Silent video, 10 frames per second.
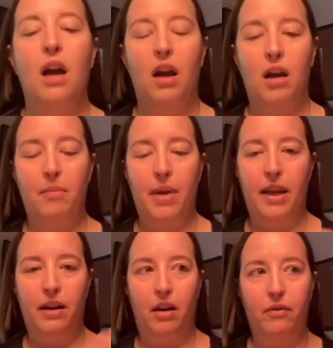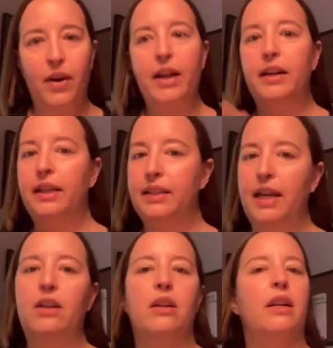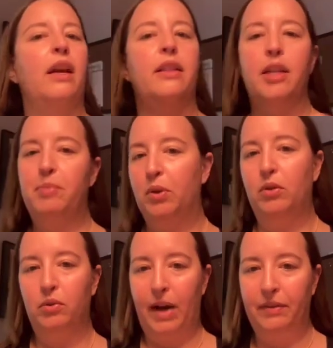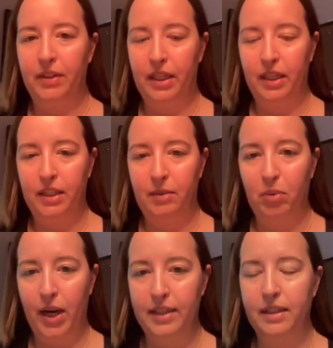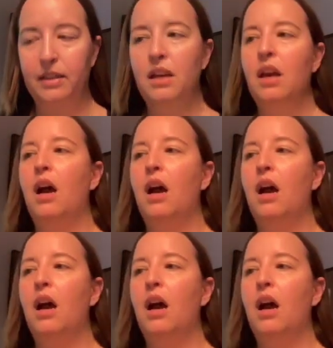and on Friday night and Saturday night, they pulled raffle tickets and prizes.